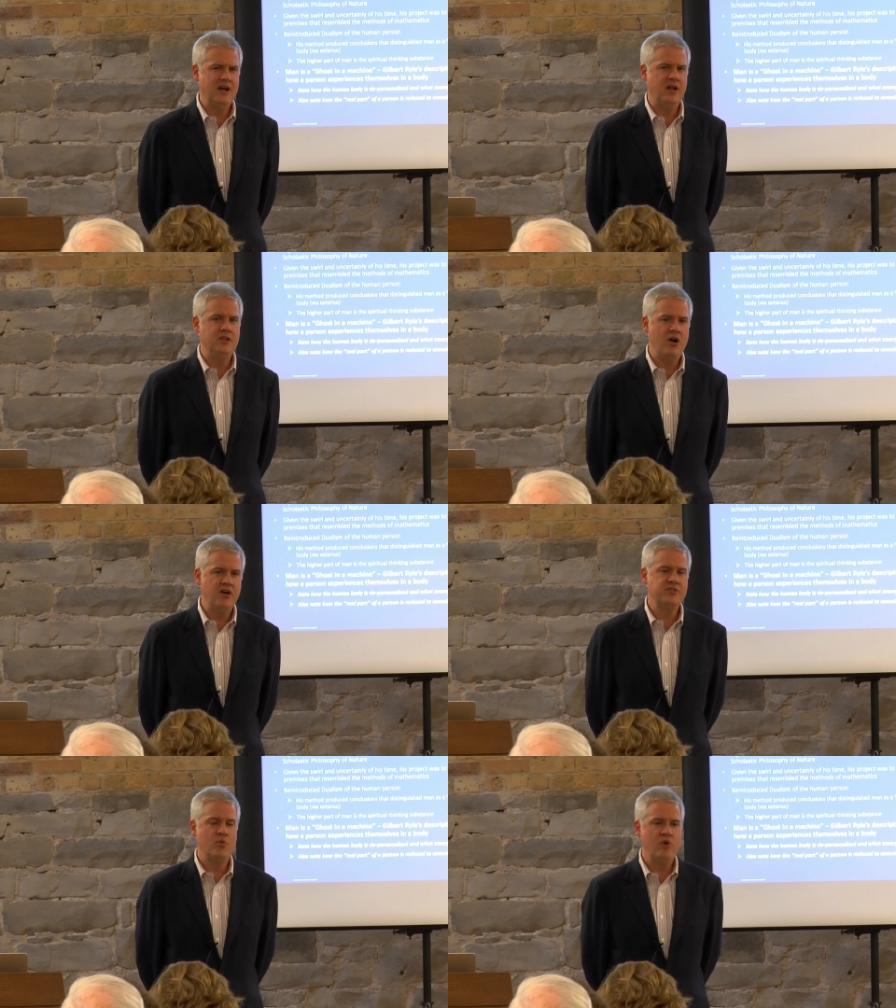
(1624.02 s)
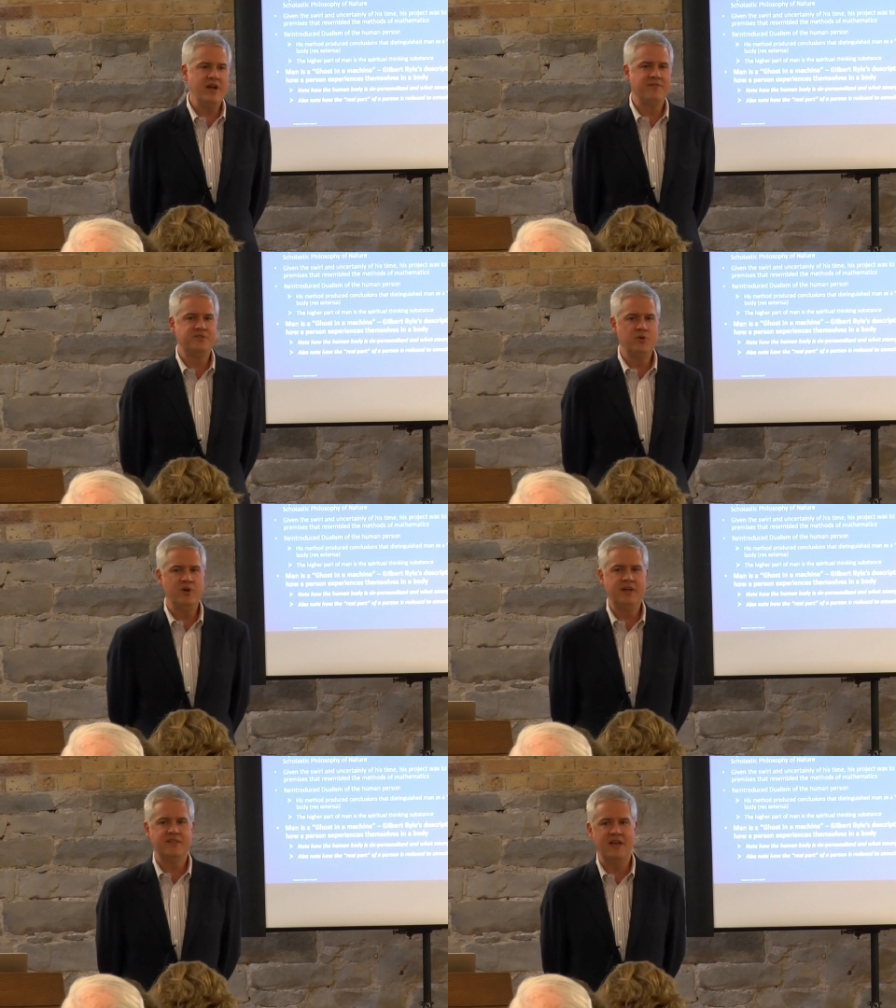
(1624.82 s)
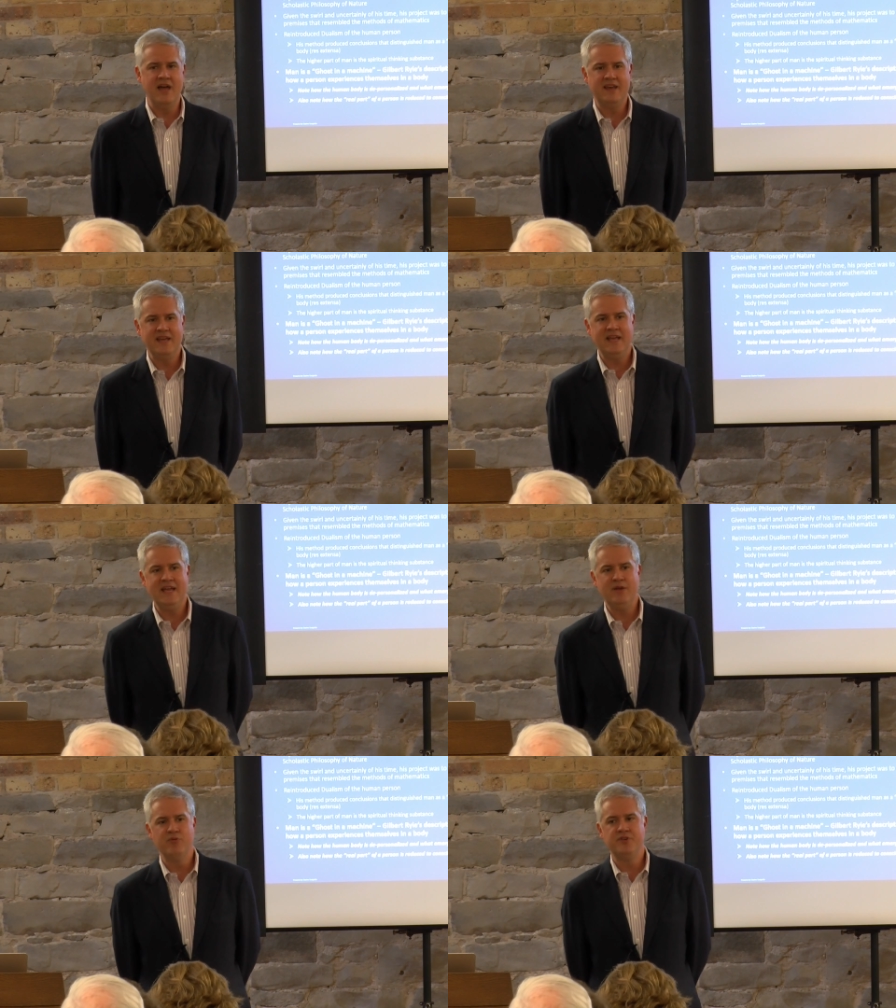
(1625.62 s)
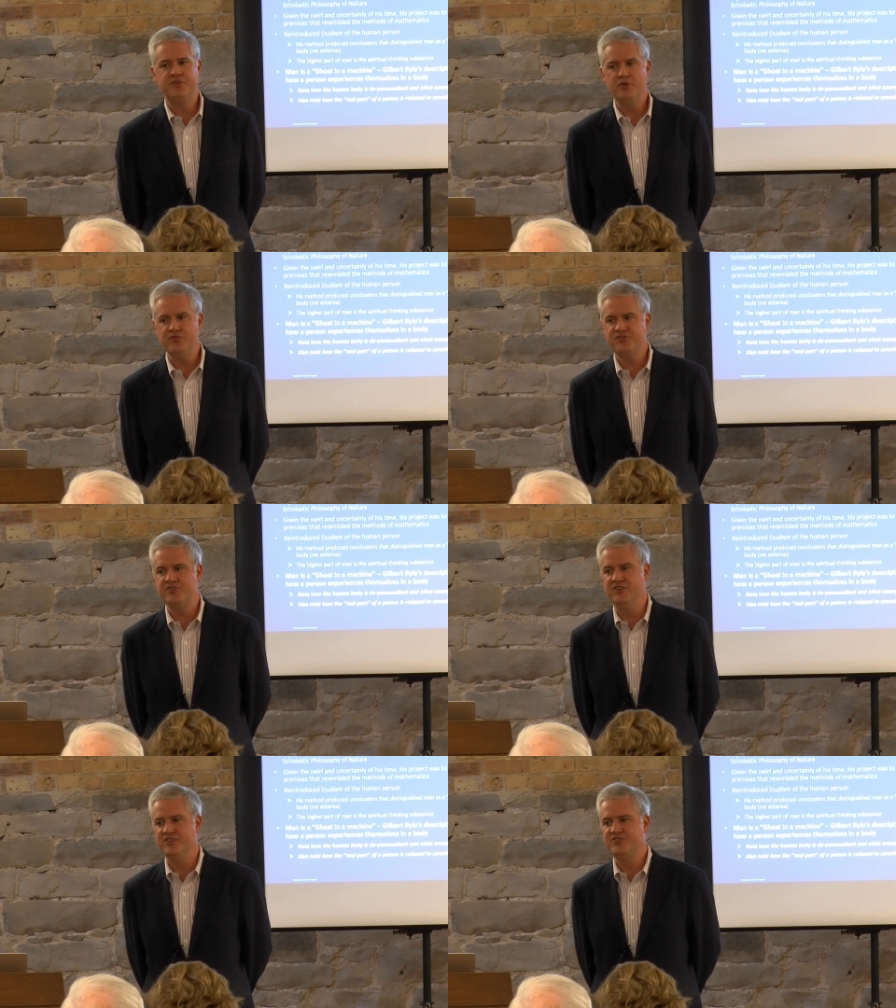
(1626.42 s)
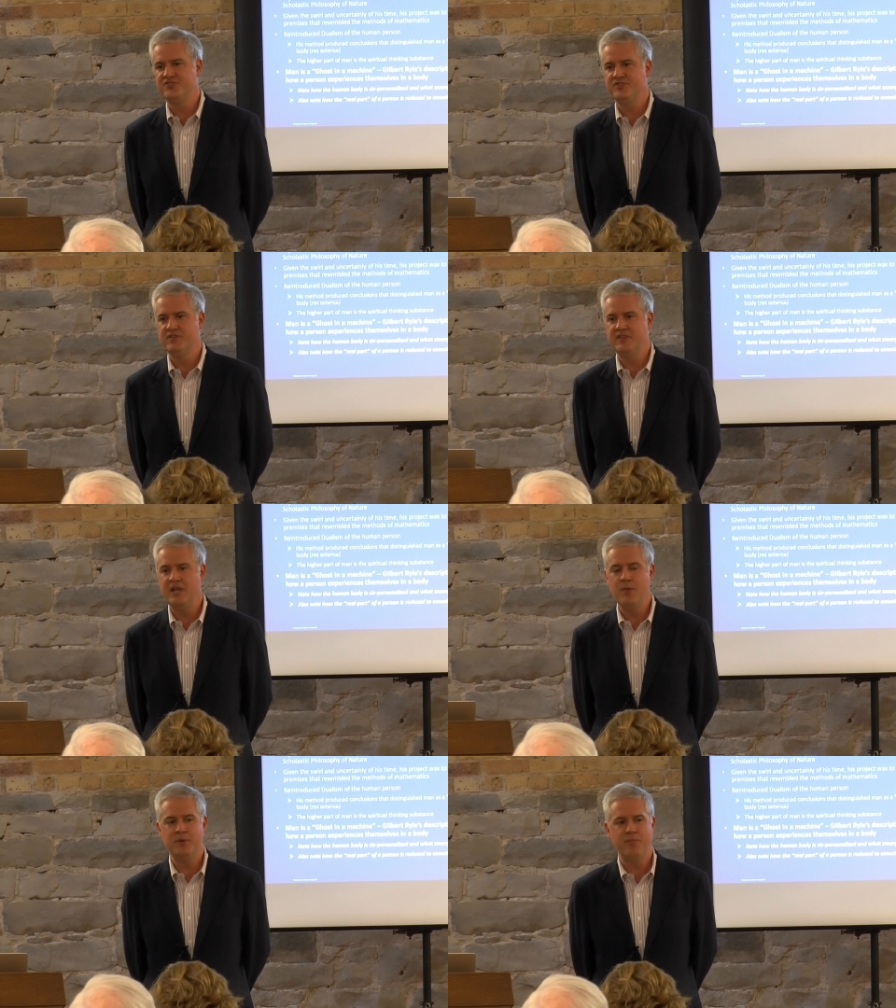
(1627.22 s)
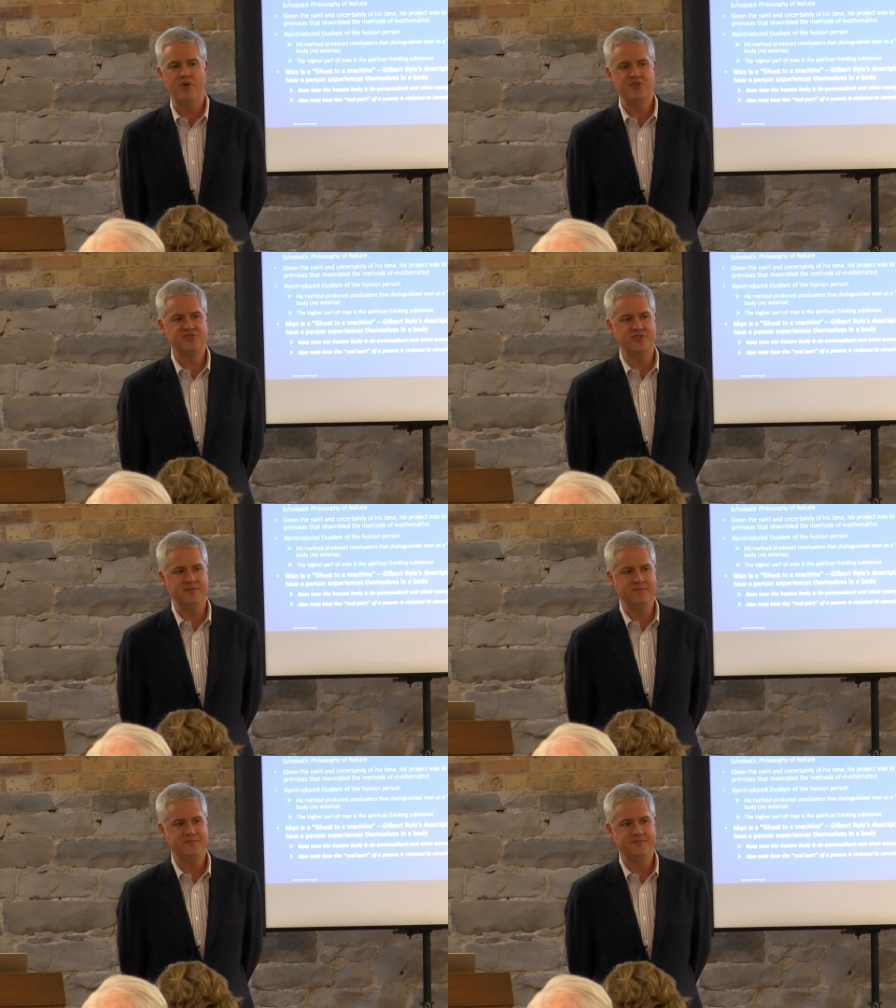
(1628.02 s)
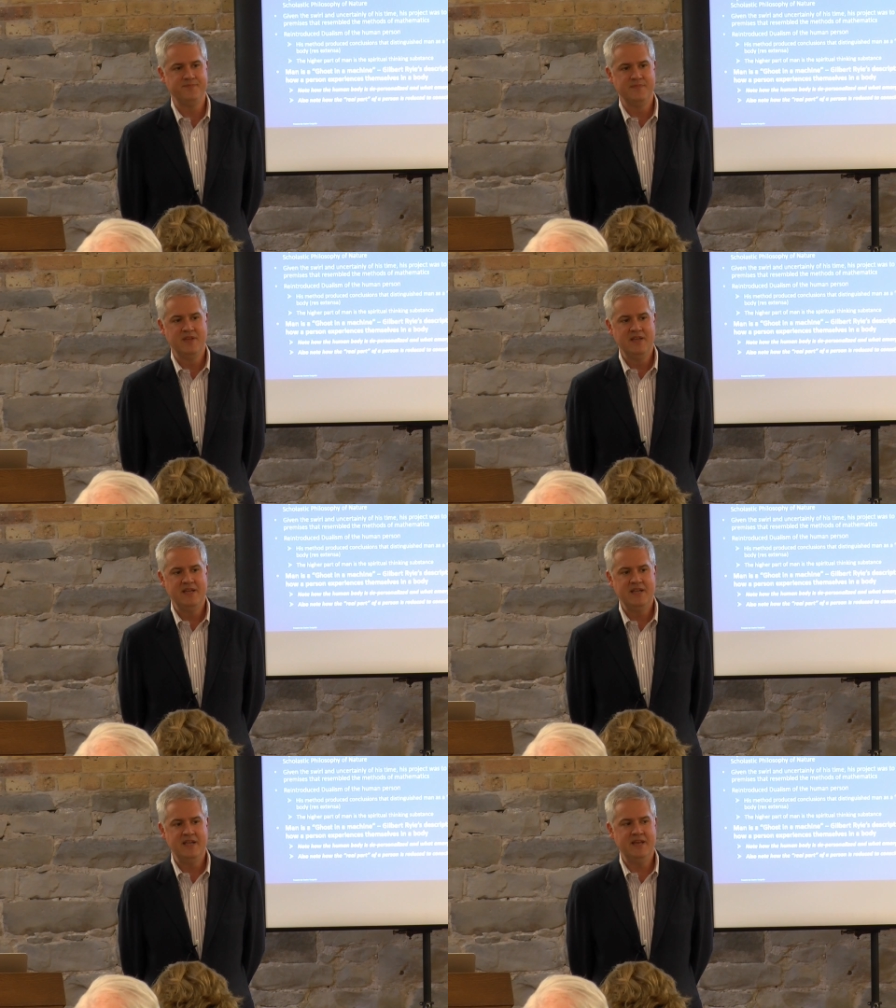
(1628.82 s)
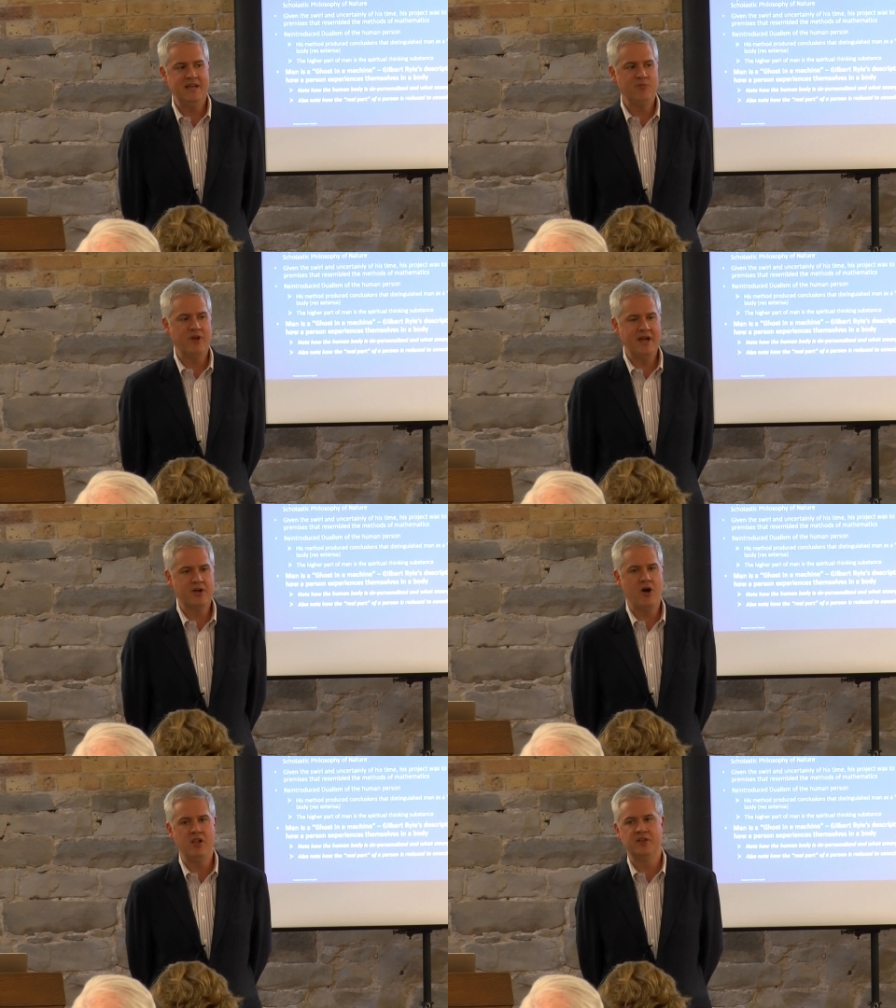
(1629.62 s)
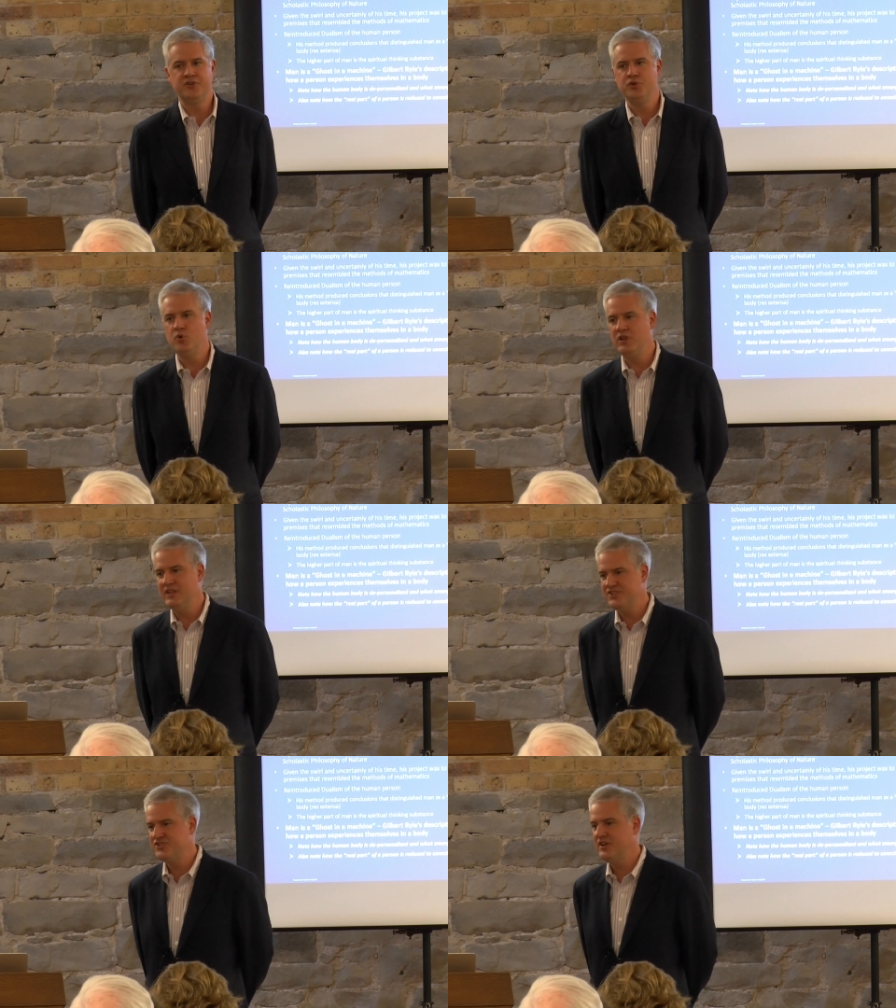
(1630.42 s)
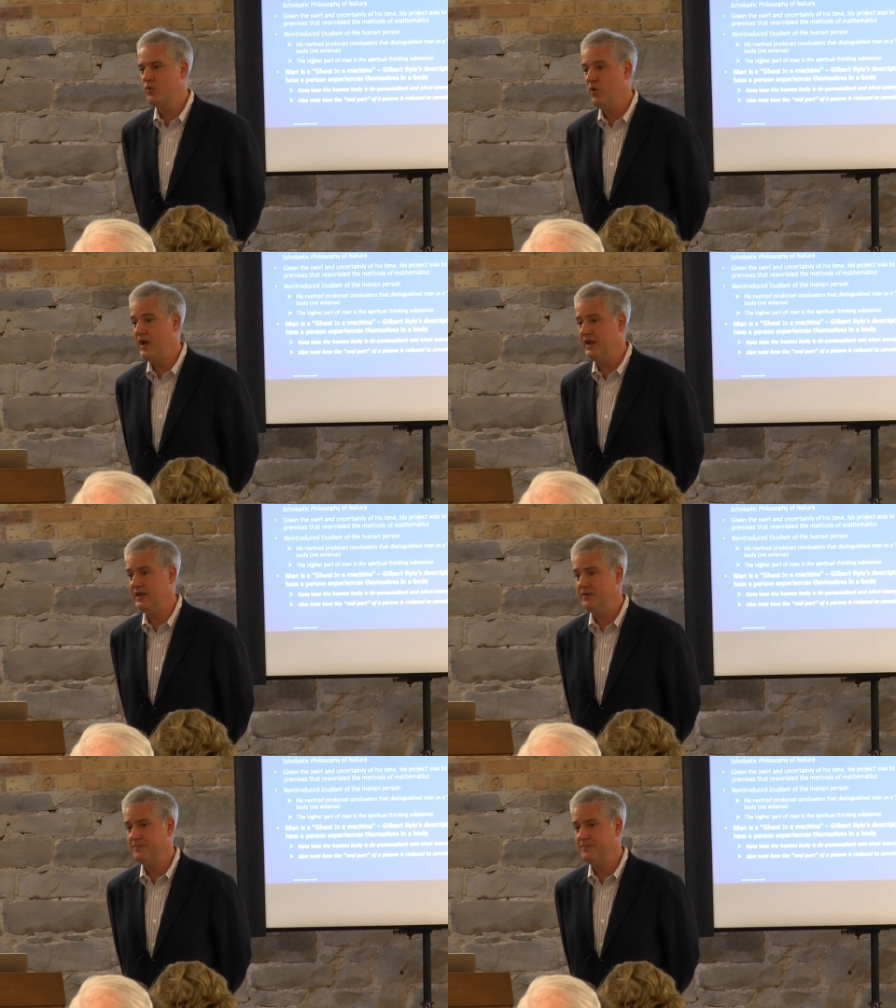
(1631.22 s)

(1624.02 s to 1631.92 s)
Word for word: along the way of doing that, he reduces the human person in a what I call a dualistic way.